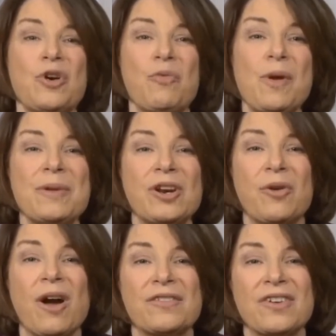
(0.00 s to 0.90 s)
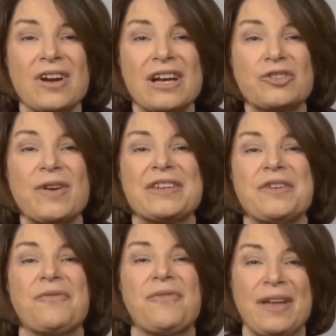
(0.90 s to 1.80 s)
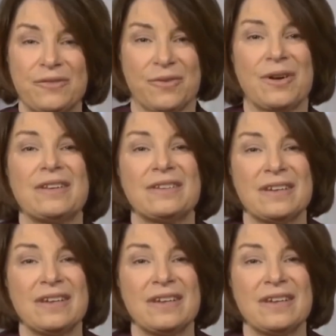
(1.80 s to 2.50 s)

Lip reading: Women across our country had to fight for it.